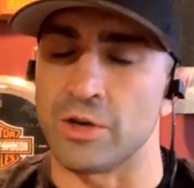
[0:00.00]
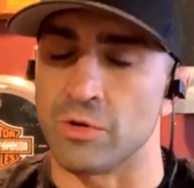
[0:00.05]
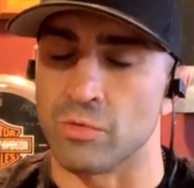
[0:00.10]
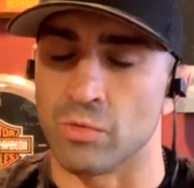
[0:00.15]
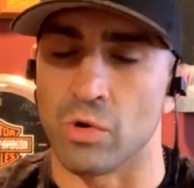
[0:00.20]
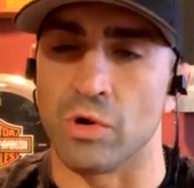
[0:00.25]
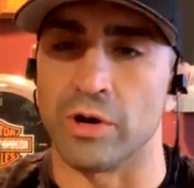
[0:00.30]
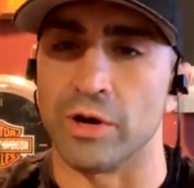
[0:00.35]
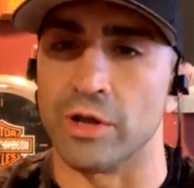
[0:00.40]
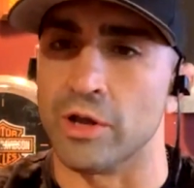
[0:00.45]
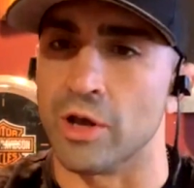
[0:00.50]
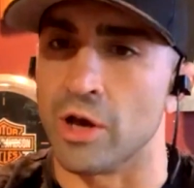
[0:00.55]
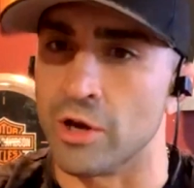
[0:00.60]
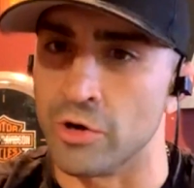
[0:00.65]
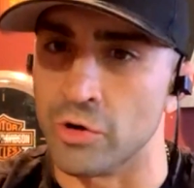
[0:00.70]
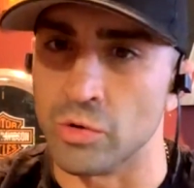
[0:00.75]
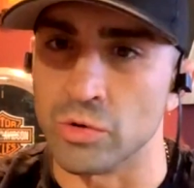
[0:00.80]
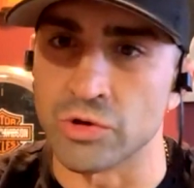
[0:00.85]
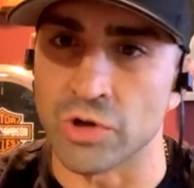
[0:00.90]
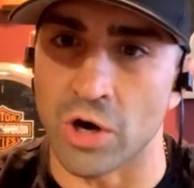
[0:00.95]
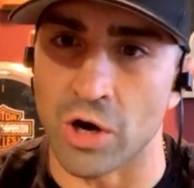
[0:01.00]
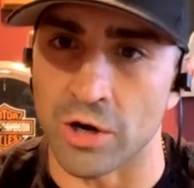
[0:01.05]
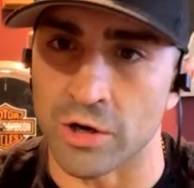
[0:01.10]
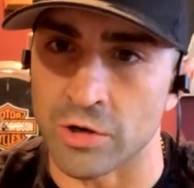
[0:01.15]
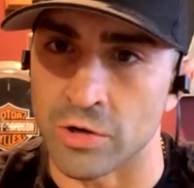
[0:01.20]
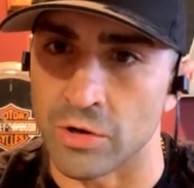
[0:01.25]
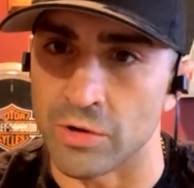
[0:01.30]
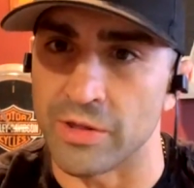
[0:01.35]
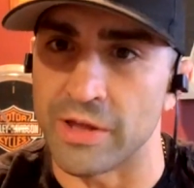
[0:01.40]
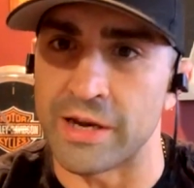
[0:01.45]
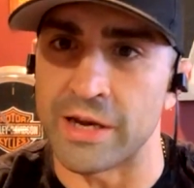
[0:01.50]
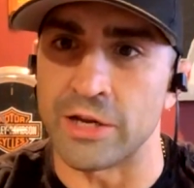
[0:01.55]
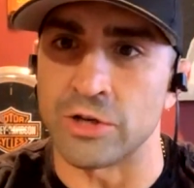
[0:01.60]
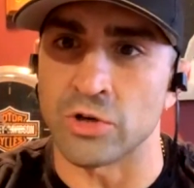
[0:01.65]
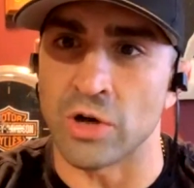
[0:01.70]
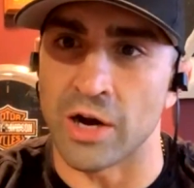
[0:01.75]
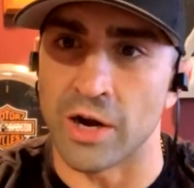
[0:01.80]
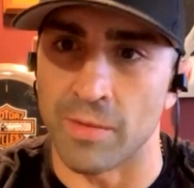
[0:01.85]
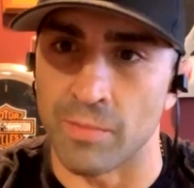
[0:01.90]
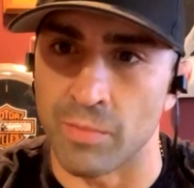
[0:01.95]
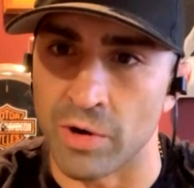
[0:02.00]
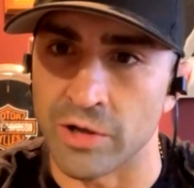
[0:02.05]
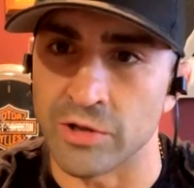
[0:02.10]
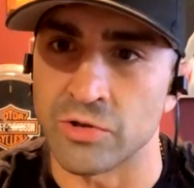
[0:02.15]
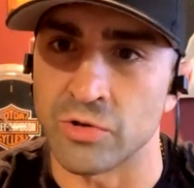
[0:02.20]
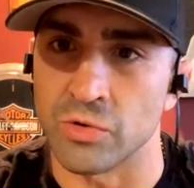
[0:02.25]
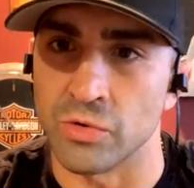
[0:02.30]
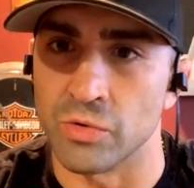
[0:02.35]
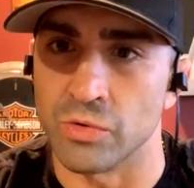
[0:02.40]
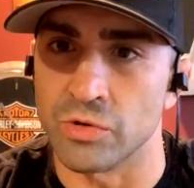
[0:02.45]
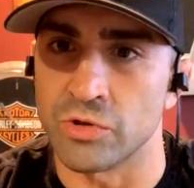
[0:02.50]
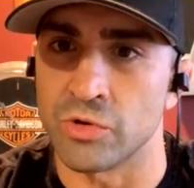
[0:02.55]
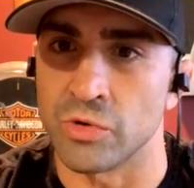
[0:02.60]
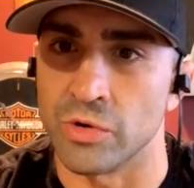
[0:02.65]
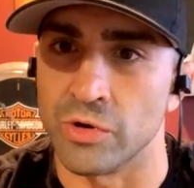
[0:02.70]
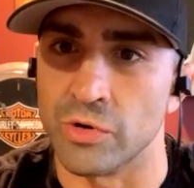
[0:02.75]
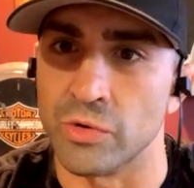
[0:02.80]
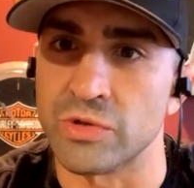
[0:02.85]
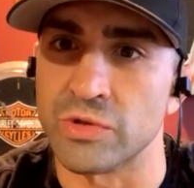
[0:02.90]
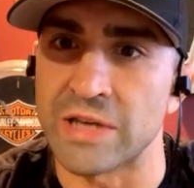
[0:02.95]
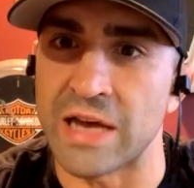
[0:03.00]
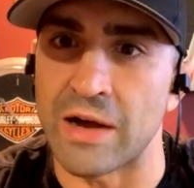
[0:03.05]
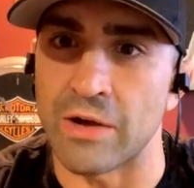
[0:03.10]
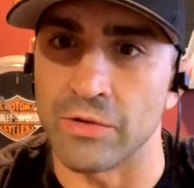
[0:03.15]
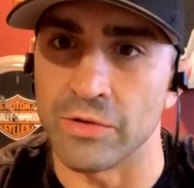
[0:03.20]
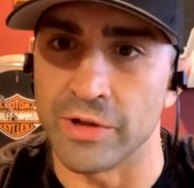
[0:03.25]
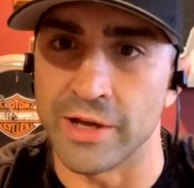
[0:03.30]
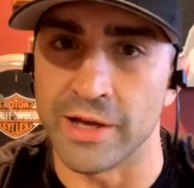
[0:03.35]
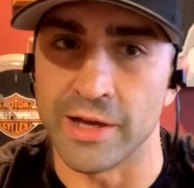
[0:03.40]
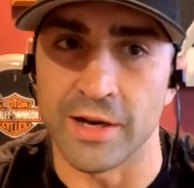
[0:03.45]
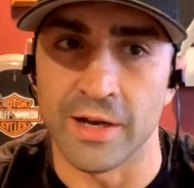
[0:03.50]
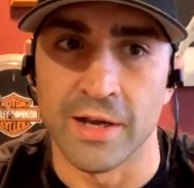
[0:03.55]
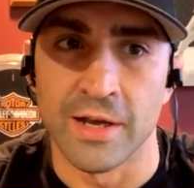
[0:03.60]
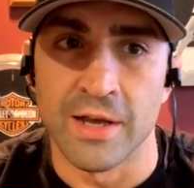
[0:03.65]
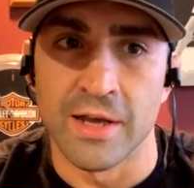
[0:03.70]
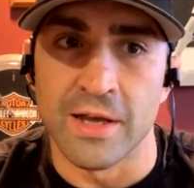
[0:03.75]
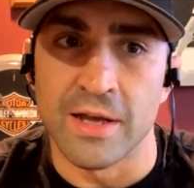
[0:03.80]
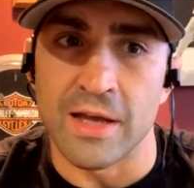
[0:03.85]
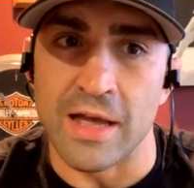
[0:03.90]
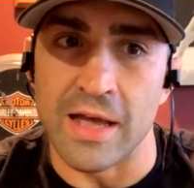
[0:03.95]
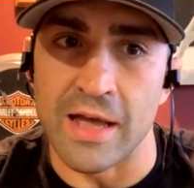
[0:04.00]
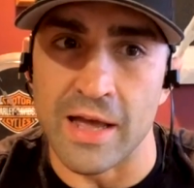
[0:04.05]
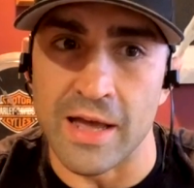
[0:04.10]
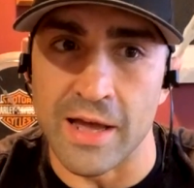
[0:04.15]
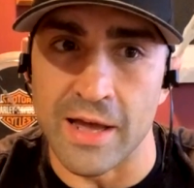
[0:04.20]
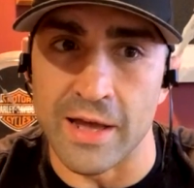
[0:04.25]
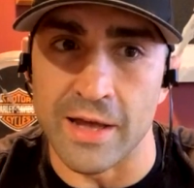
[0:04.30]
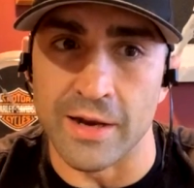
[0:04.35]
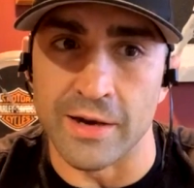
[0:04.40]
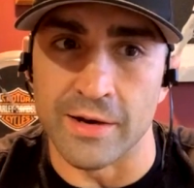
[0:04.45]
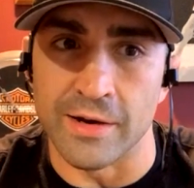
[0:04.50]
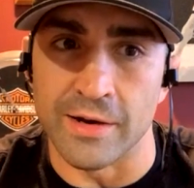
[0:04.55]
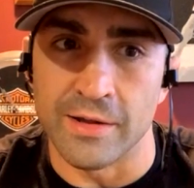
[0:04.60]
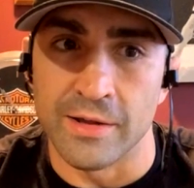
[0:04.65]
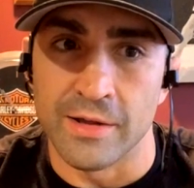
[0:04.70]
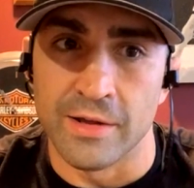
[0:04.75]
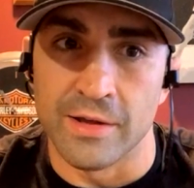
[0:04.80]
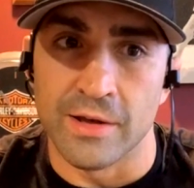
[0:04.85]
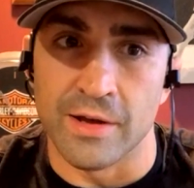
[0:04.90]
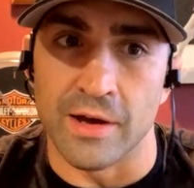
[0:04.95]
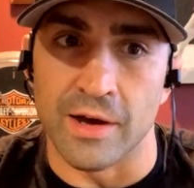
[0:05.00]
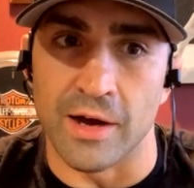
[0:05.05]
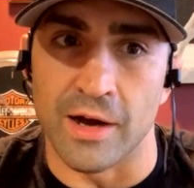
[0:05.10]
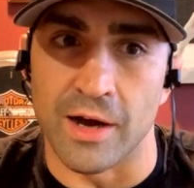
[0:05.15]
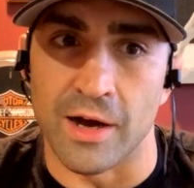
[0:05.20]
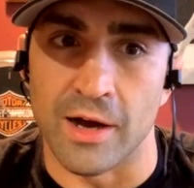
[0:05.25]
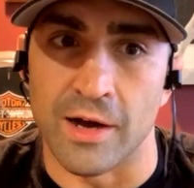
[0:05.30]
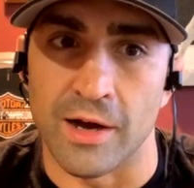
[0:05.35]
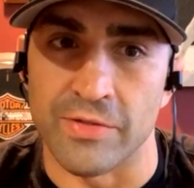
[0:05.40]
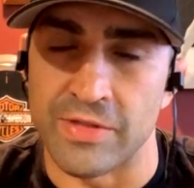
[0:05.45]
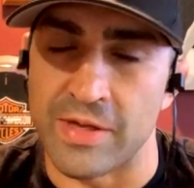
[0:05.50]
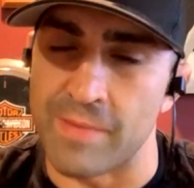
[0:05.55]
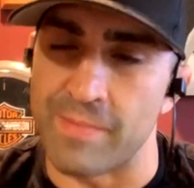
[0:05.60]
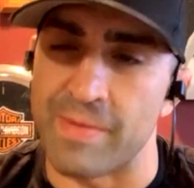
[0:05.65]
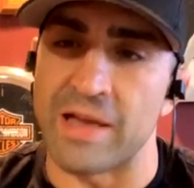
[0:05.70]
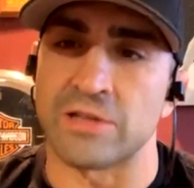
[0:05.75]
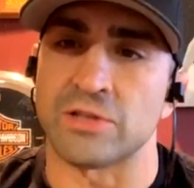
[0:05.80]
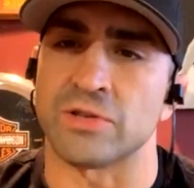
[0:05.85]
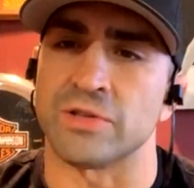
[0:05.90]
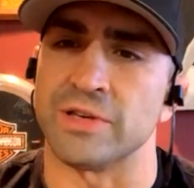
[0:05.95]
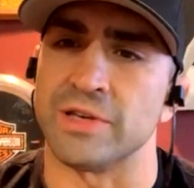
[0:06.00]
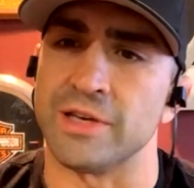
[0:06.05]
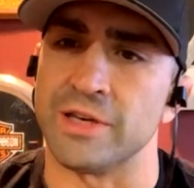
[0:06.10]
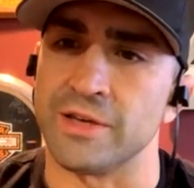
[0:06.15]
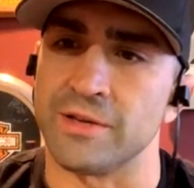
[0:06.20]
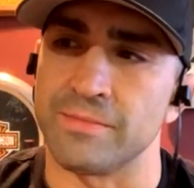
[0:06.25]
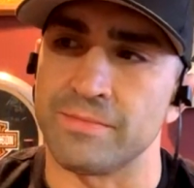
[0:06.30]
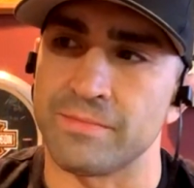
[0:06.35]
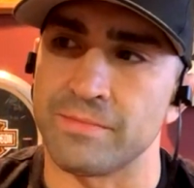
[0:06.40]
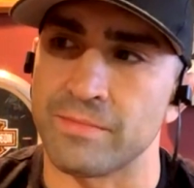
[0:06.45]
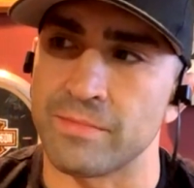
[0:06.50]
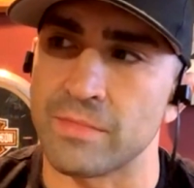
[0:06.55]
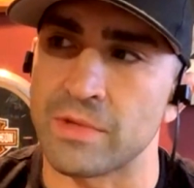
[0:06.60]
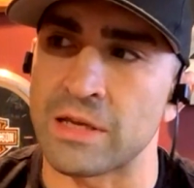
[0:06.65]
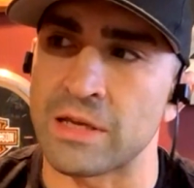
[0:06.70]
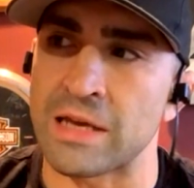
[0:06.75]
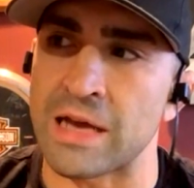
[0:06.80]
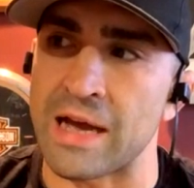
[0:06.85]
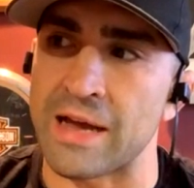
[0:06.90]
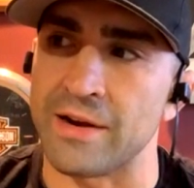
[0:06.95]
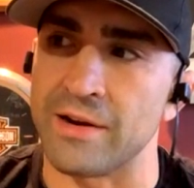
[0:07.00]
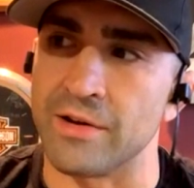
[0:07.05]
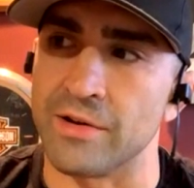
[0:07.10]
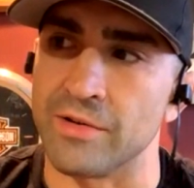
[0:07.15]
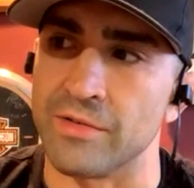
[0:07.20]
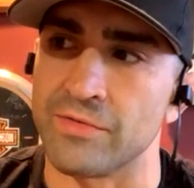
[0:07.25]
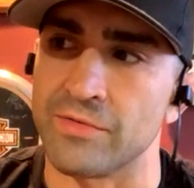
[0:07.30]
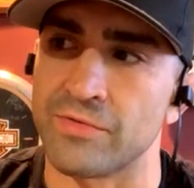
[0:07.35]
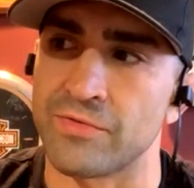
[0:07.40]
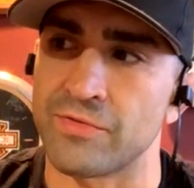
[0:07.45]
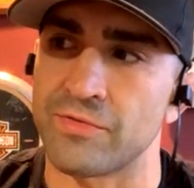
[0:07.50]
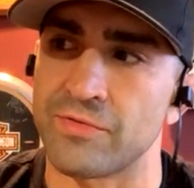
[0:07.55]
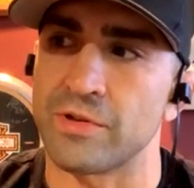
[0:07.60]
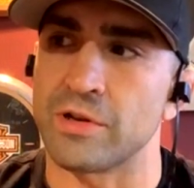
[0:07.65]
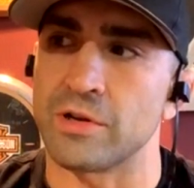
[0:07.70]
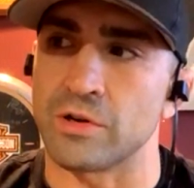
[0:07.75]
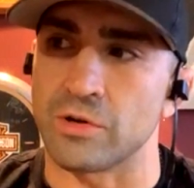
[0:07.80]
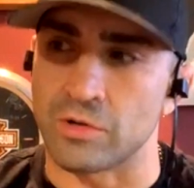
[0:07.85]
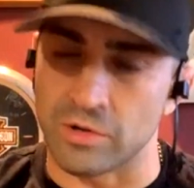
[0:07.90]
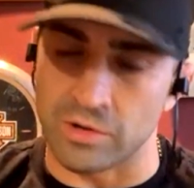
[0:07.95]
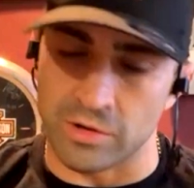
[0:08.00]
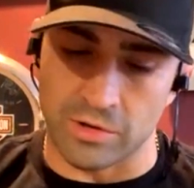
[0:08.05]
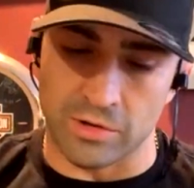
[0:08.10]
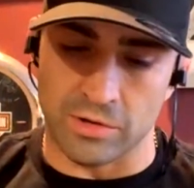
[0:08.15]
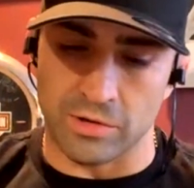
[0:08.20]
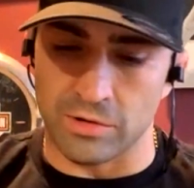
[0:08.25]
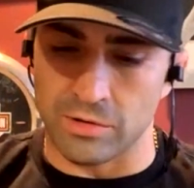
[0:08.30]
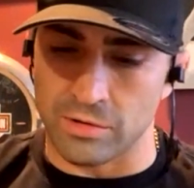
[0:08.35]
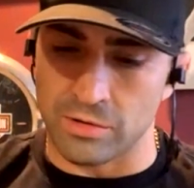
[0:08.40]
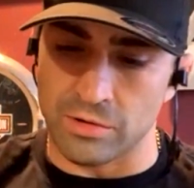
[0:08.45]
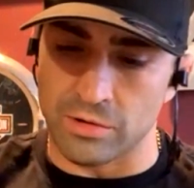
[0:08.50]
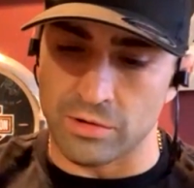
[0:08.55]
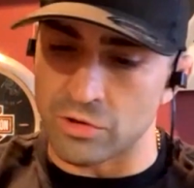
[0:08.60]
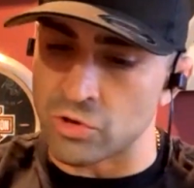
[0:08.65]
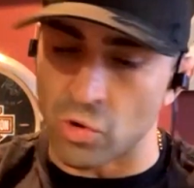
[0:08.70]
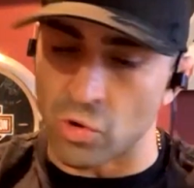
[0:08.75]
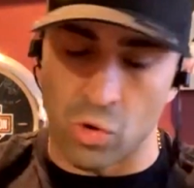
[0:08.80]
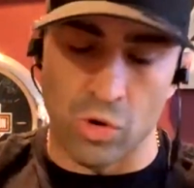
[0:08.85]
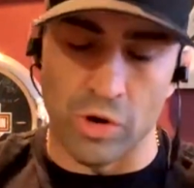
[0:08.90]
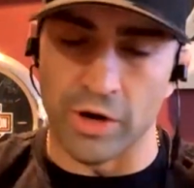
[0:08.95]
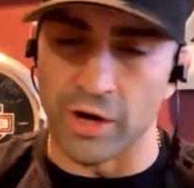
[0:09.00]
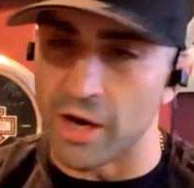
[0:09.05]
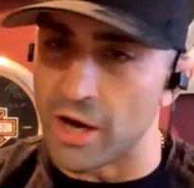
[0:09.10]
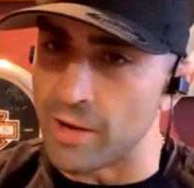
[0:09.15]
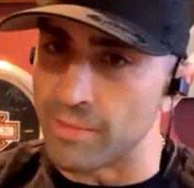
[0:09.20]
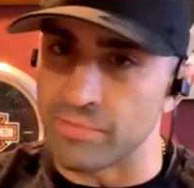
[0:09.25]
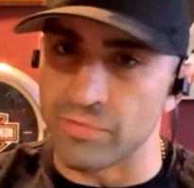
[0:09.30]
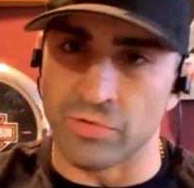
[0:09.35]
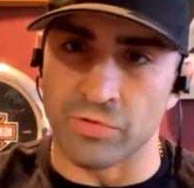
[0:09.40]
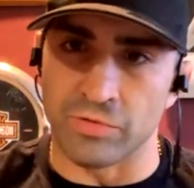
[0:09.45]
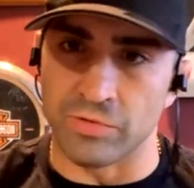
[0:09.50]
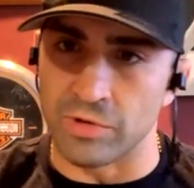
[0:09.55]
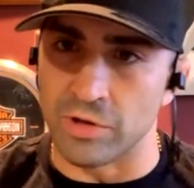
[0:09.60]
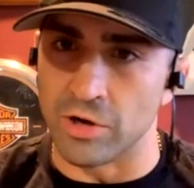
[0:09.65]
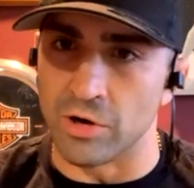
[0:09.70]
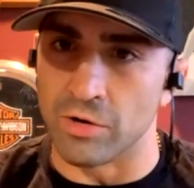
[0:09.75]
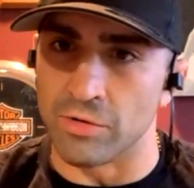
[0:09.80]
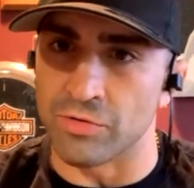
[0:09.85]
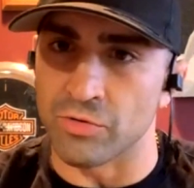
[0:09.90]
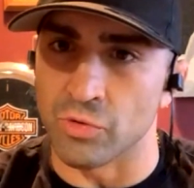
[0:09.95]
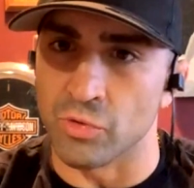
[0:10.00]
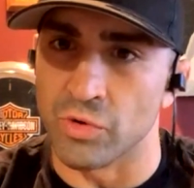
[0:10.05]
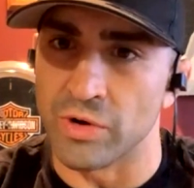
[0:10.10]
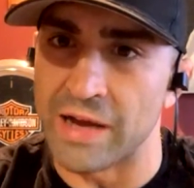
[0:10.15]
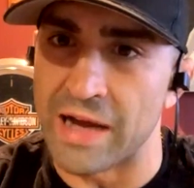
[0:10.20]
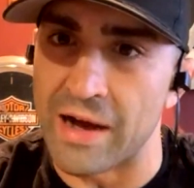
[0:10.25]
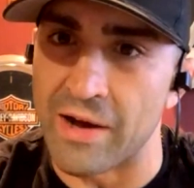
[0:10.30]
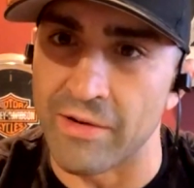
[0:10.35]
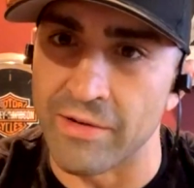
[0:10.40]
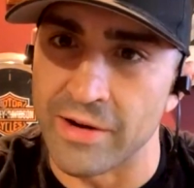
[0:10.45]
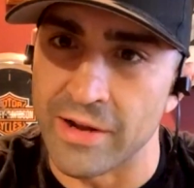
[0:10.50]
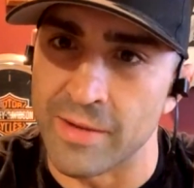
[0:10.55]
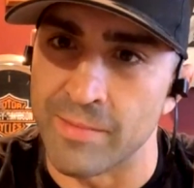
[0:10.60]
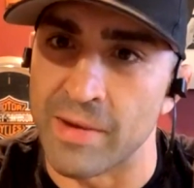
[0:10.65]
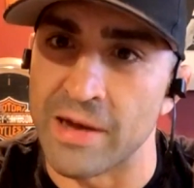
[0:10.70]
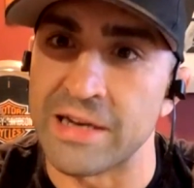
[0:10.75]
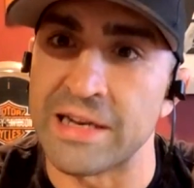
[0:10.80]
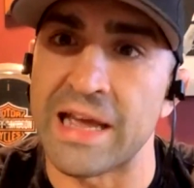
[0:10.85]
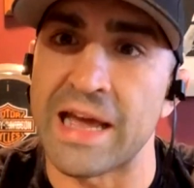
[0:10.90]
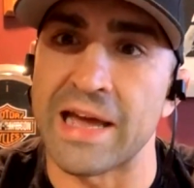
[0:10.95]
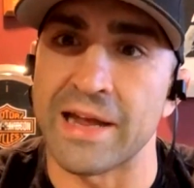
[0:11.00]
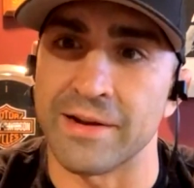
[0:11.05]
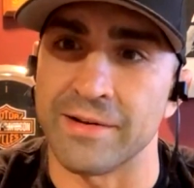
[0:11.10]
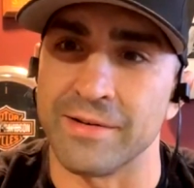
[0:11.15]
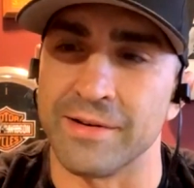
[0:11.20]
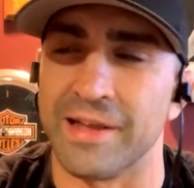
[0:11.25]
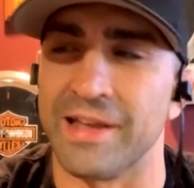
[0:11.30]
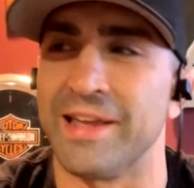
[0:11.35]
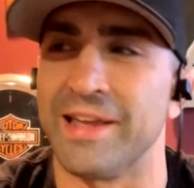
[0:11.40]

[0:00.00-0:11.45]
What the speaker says: He wrote a news article that he tried to bring to a news outlet, and they basically kind of tore it up, threw it out. And my dad